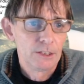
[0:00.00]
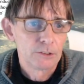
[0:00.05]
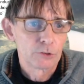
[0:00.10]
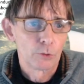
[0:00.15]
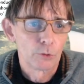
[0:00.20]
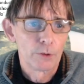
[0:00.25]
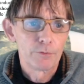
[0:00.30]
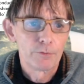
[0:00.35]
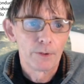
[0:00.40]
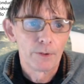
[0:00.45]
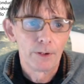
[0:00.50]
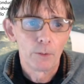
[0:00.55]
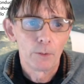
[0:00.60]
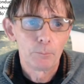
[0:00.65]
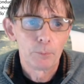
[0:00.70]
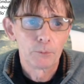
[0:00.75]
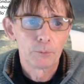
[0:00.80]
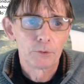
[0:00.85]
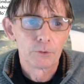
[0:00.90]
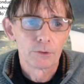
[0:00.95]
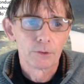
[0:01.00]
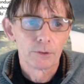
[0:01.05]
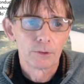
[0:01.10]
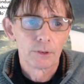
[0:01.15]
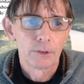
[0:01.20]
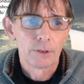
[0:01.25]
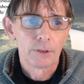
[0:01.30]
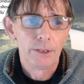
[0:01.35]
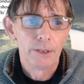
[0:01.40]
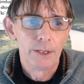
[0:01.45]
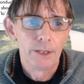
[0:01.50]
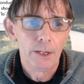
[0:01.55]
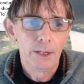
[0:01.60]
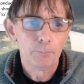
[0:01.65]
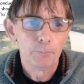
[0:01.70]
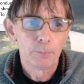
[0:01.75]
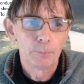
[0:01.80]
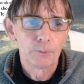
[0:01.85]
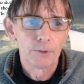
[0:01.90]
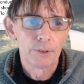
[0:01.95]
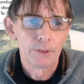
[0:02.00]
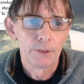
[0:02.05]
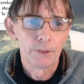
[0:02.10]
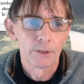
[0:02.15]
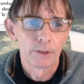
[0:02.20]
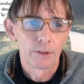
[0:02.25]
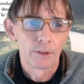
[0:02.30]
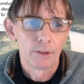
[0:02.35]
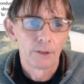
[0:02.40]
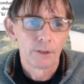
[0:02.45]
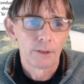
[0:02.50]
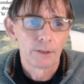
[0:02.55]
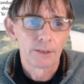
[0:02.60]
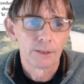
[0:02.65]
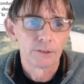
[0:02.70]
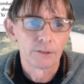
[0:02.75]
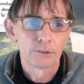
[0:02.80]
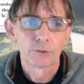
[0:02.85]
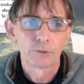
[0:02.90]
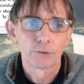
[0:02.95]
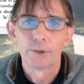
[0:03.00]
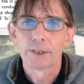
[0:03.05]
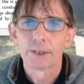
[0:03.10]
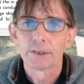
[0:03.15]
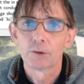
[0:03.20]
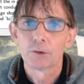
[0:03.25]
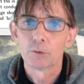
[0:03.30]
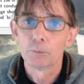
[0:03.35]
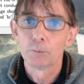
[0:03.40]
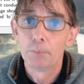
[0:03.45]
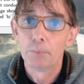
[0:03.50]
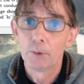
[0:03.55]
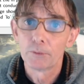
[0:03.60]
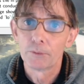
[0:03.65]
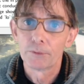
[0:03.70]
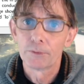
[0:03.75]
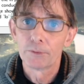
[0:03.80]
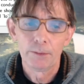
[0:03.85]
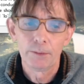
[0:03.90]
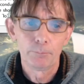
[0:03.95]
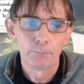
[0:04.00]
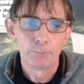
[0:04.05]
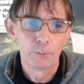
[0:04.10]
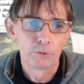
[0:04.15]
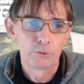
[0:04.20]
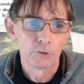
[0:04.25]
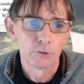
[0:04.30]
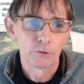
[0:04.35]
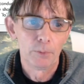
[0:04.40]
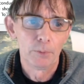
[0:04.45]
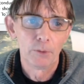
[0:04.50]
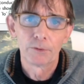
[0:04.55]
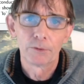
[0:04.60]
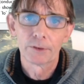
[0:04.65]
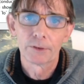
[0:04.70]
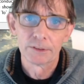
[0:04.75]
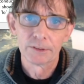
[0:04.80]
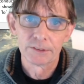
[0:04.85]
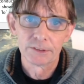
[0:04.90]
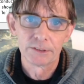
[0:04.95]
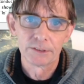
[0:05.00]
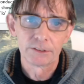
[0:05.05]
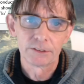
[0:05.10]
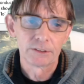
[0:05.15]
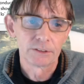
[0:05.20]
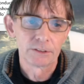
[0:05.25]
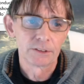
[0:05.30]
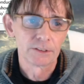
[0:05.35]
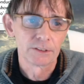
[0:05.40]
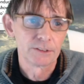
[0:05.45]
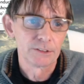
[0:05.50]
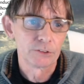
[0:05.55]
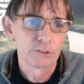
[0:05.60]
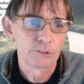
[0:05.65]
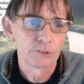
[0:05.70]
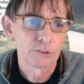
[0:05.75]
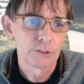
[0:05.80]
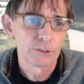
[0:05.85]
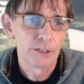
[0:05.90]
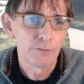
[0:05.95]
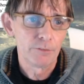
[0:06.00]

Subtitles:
So if I now put the input here that is connected to both inputs of both transistors.